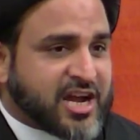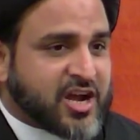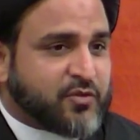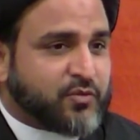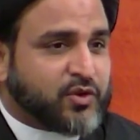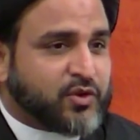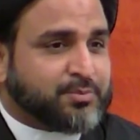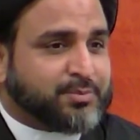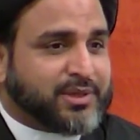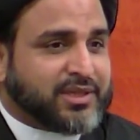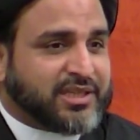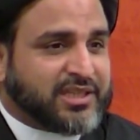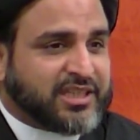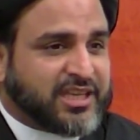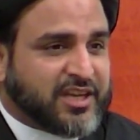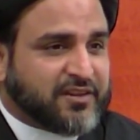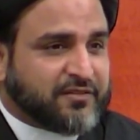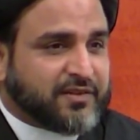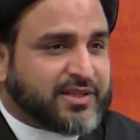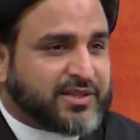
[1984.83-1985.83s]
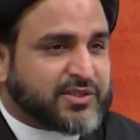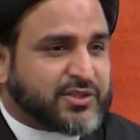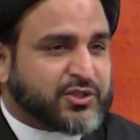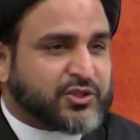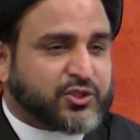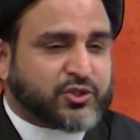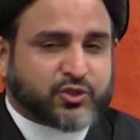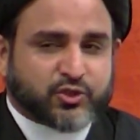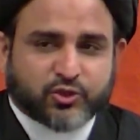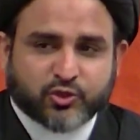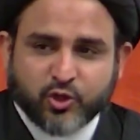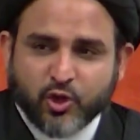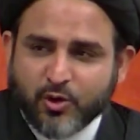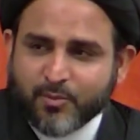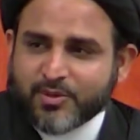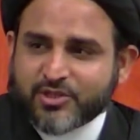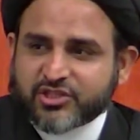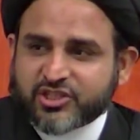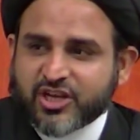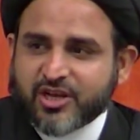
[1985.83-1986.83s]
would be given so
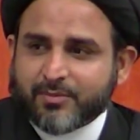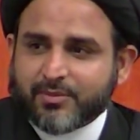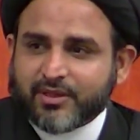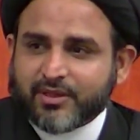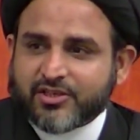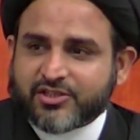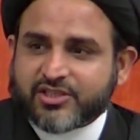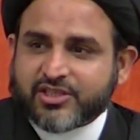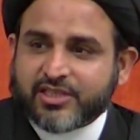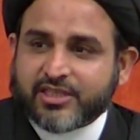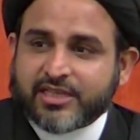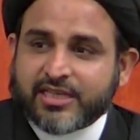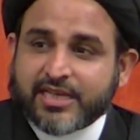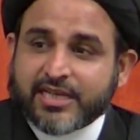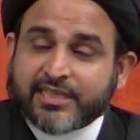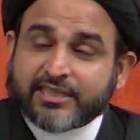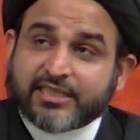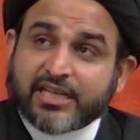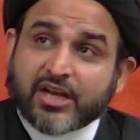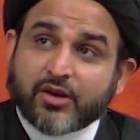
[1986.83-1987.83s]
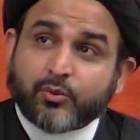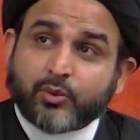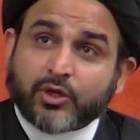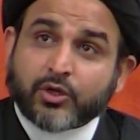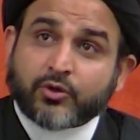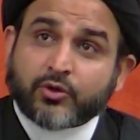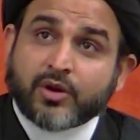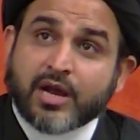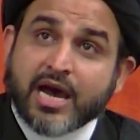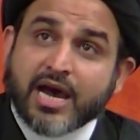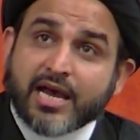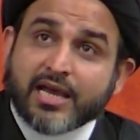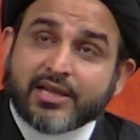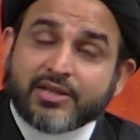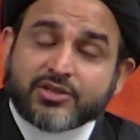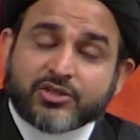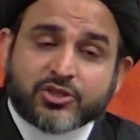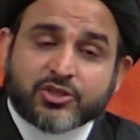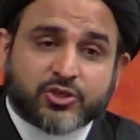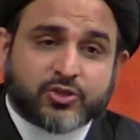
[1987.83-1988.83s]
much ability that it will
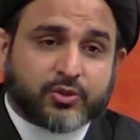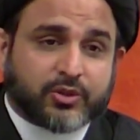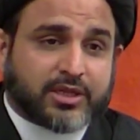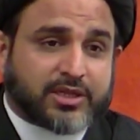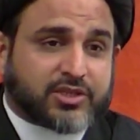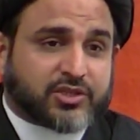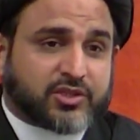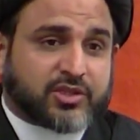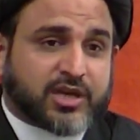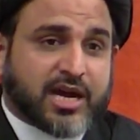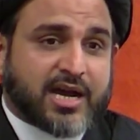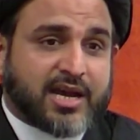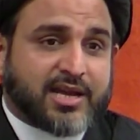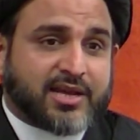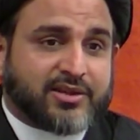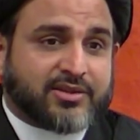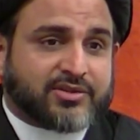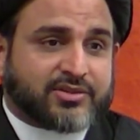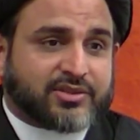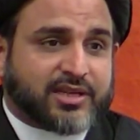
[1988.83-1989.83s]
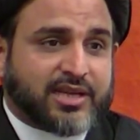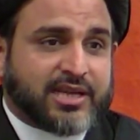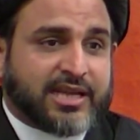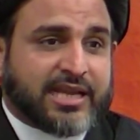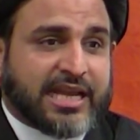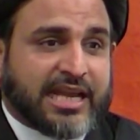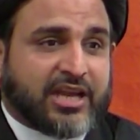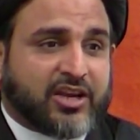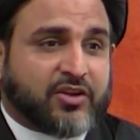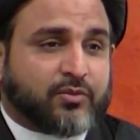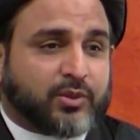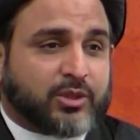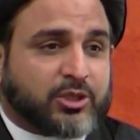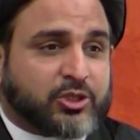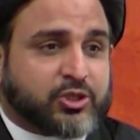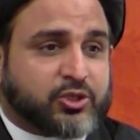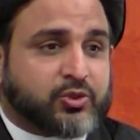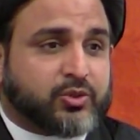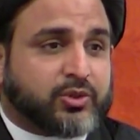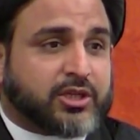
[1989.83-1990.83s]
rise to the skies and it will
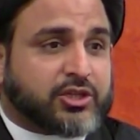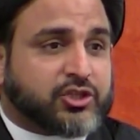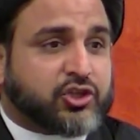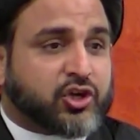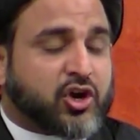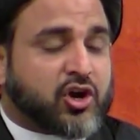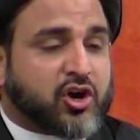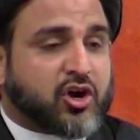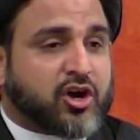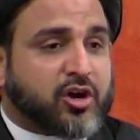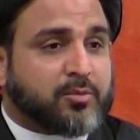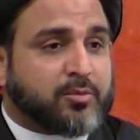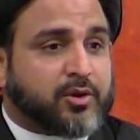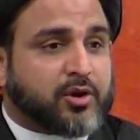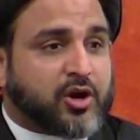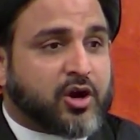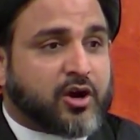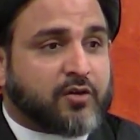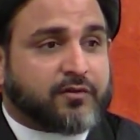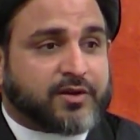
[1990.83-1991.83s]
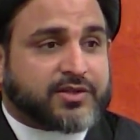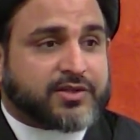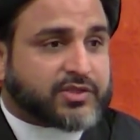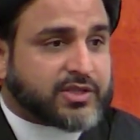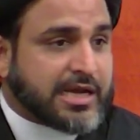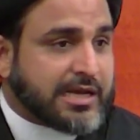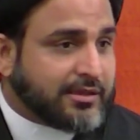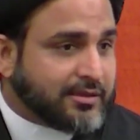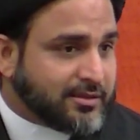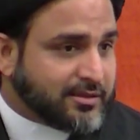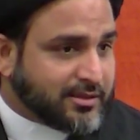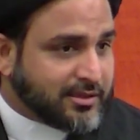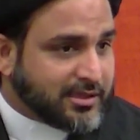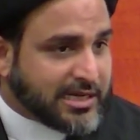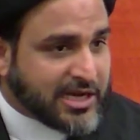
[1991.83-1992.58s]
do the job of a sun.